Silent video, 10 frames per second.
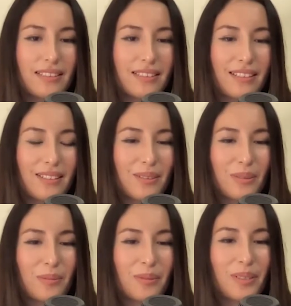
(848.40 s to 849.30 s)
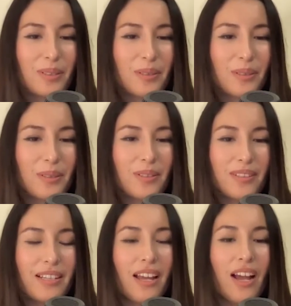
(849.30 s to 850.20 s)
That's super
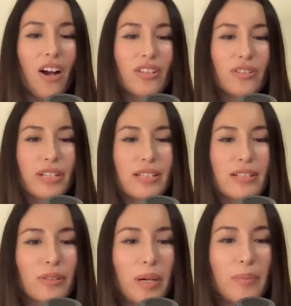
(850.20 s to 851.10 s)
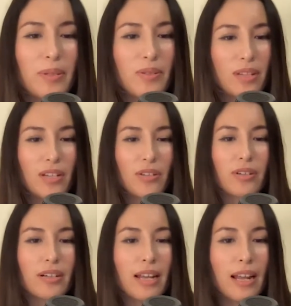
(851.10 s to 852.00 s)
cool. On your Instagram, you said
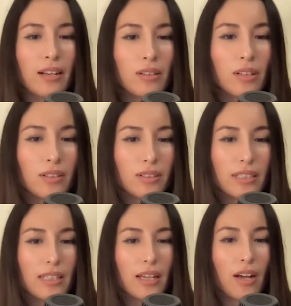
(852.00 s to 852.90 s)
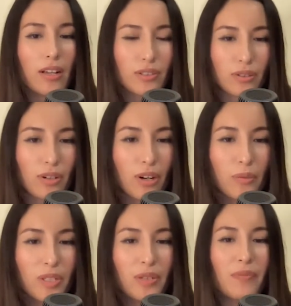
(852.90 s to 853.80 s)
you're an analog astronaut,
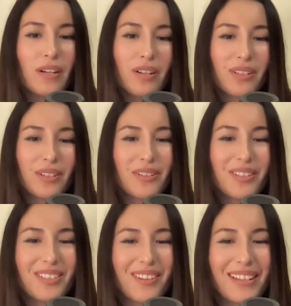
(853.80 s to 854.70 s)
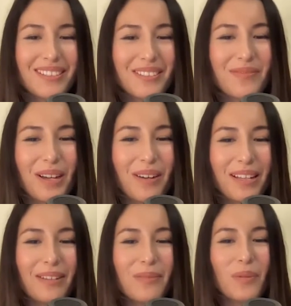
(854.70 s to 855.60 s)
which I'm very curious to ask you about.
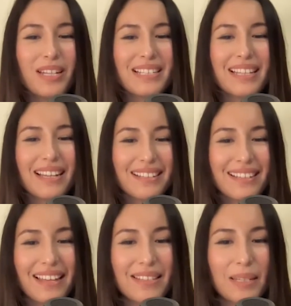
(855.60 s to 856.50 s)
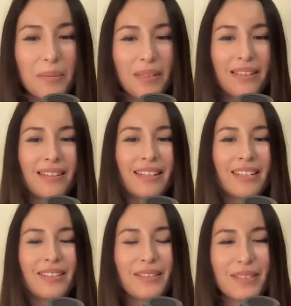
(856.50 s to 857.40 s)
Like, what exactly does that mean? And
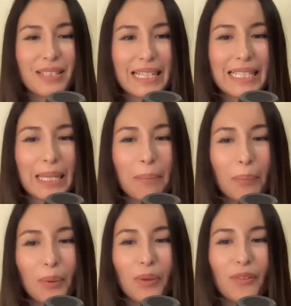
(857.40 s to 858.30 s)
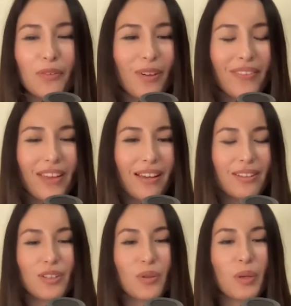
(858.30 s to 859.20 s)
can you give us an example of what that,
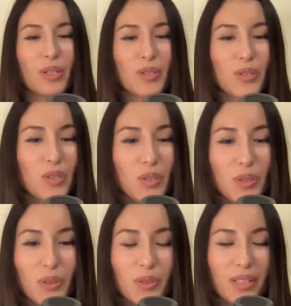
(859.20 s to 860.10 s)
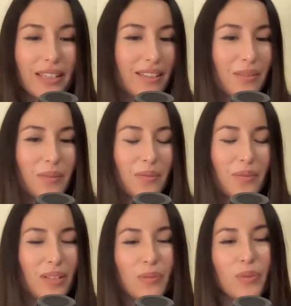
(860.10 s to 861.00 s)
what you do? Like
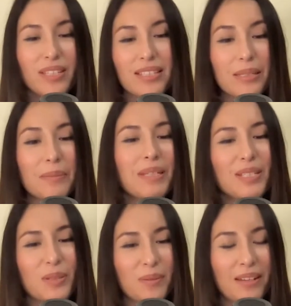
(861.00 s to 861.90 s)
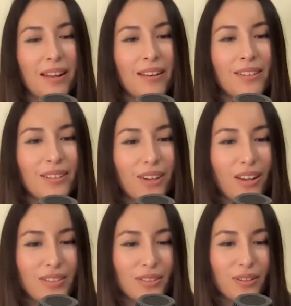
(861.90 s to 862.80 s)
what does it mean to be an analog
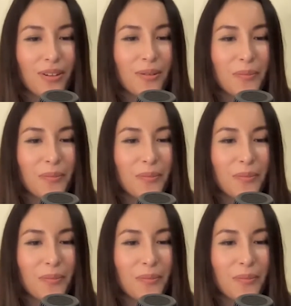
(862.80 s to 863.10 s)
astronaut?